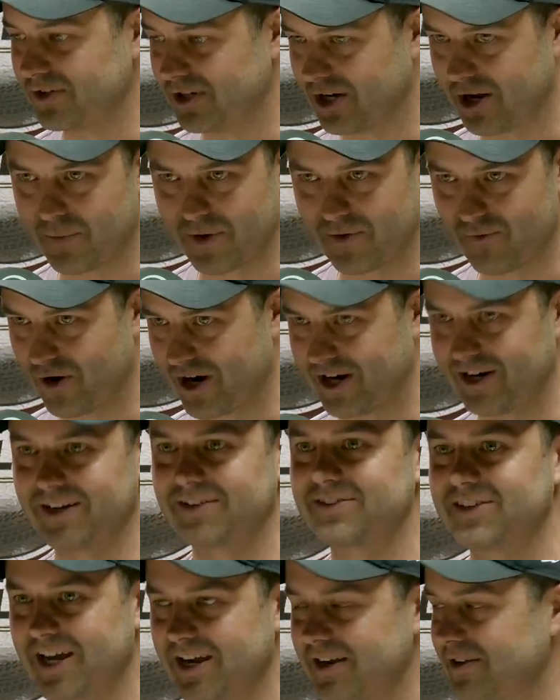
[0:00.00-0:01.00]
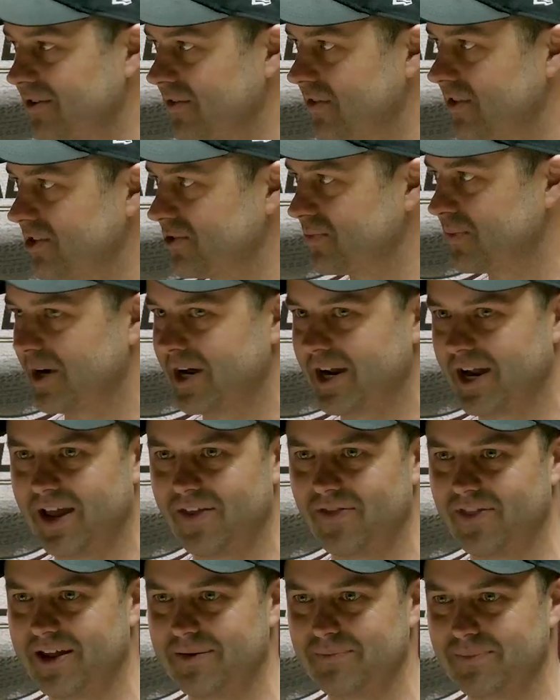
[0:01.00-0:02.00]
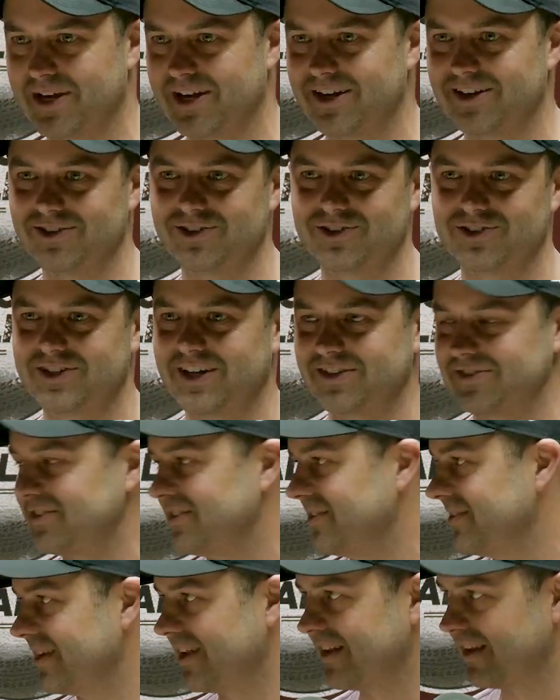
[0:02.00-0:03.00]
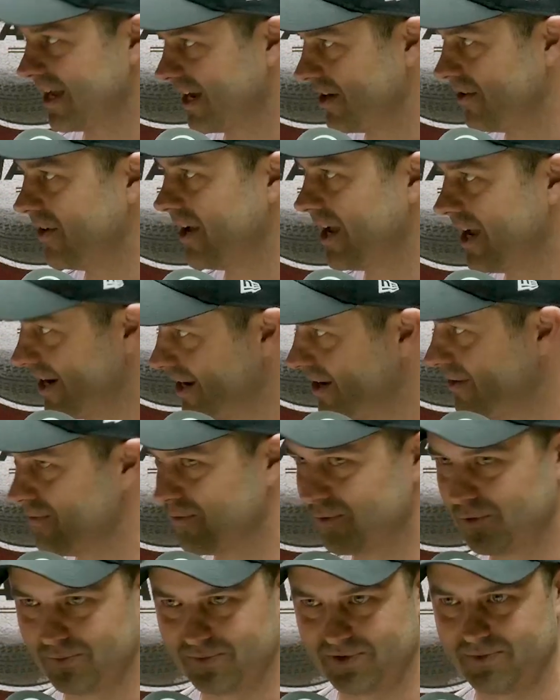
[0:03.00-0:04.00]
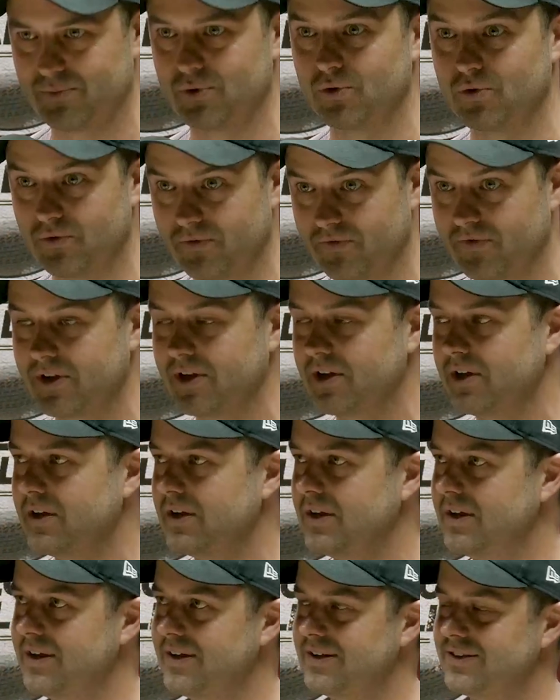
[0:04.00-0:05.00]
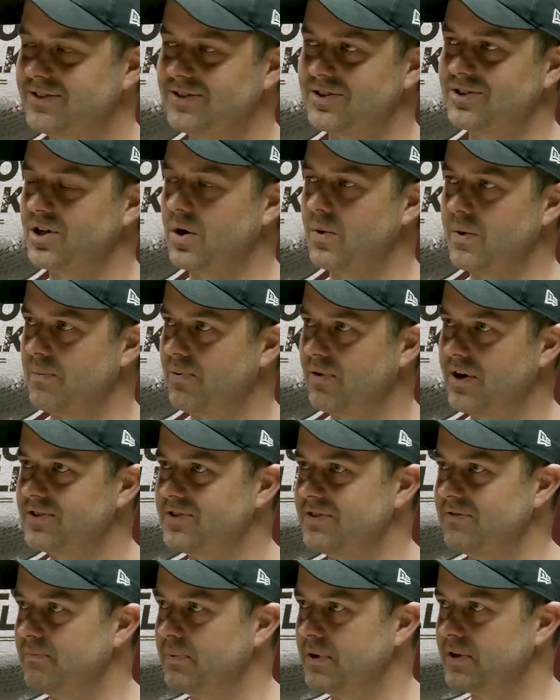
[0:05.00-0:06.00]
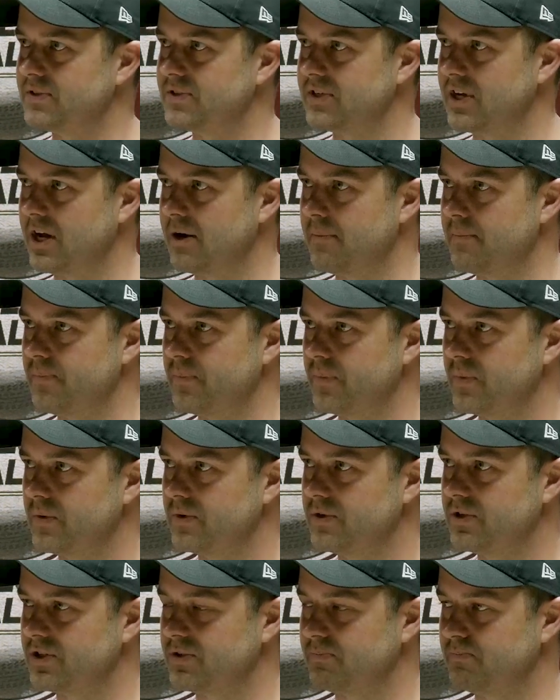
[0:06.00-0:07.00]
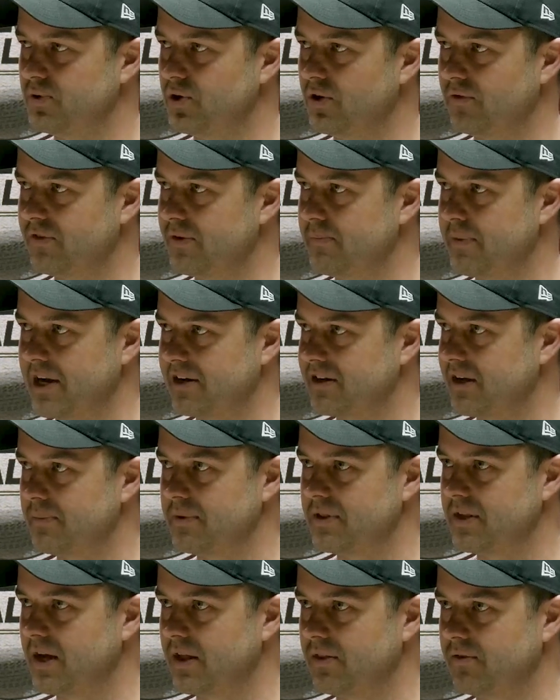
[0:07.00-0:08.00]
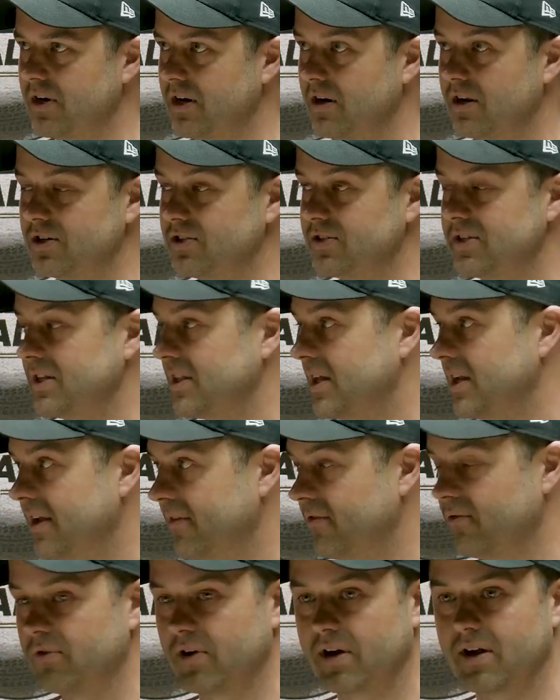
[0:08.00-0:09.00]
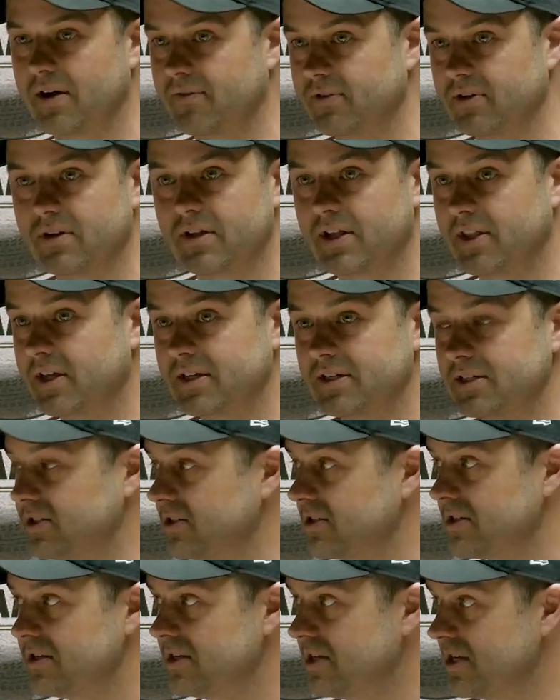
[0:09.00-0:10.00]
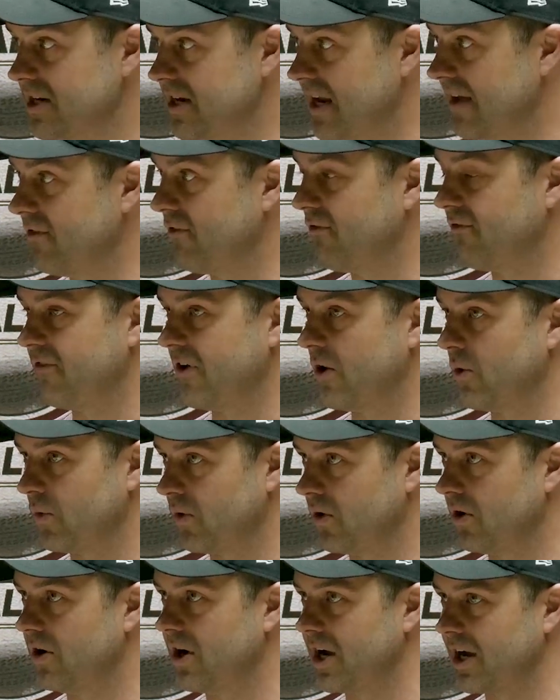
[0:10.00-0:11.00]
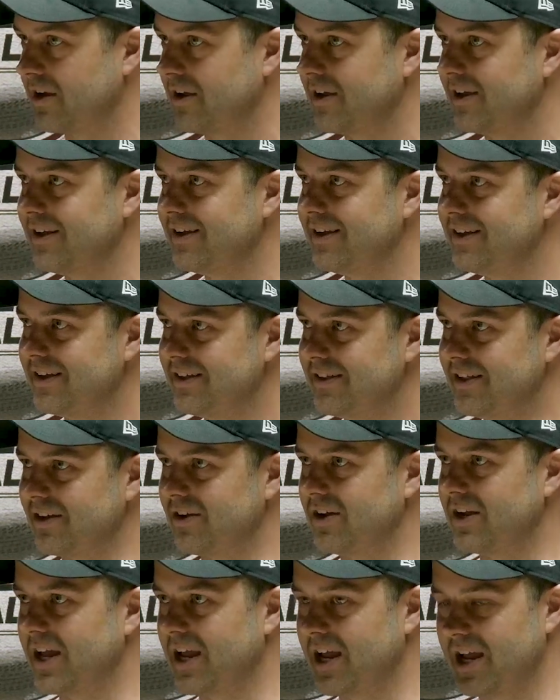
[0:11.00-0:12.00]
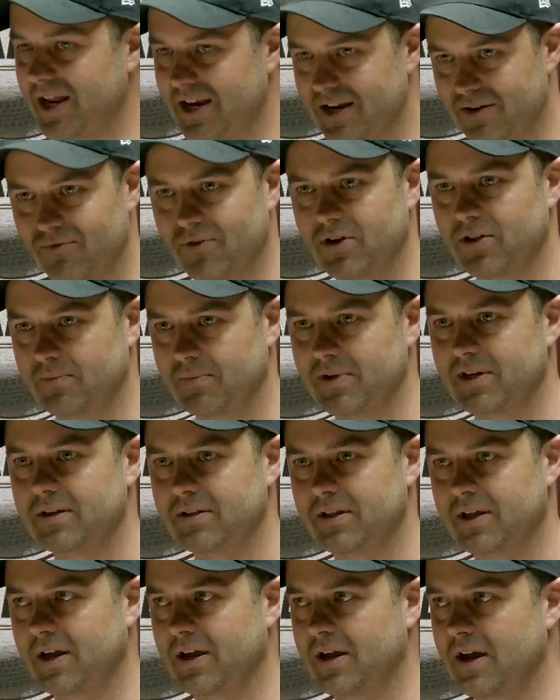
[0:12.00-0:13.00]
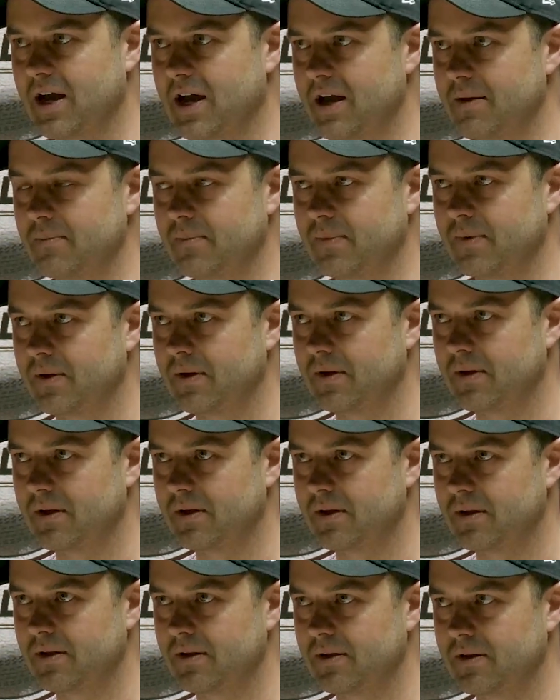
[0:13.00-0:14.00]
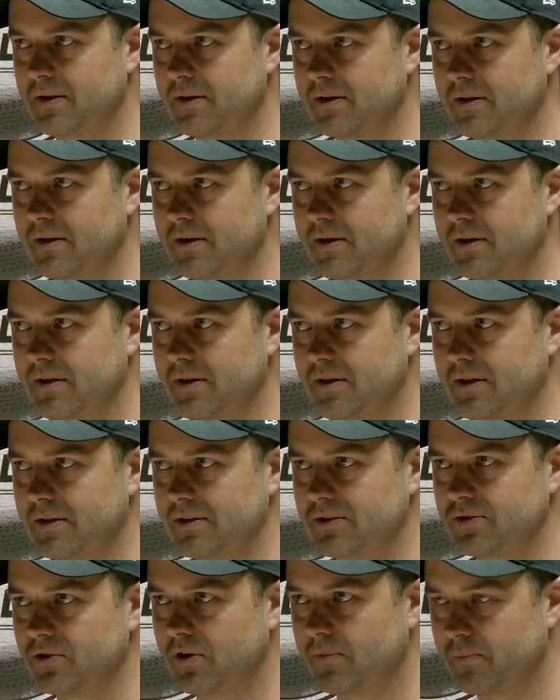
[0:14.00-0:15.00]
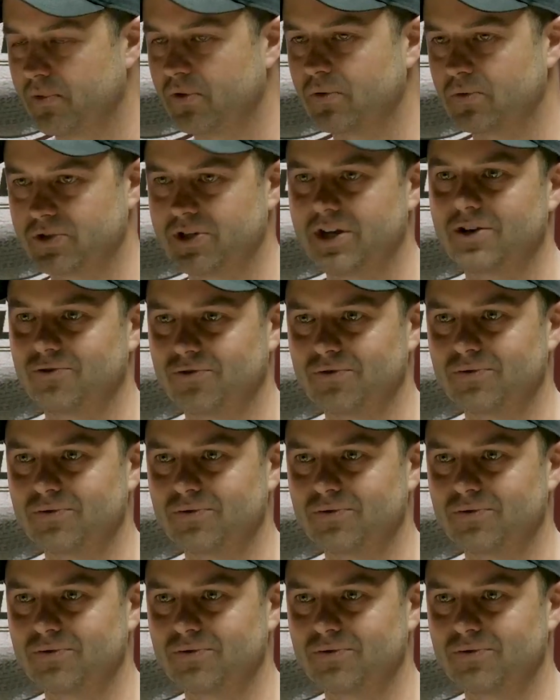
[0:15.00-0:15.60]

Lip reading: on, we're ready to take it on this way, and then Megan just doesn't allow you any room to move. Just so impressive, but just beautifully backed up at the other end. I just think they never recovered. Like, they just never felt like they could get any rhythm into their game. Dot ball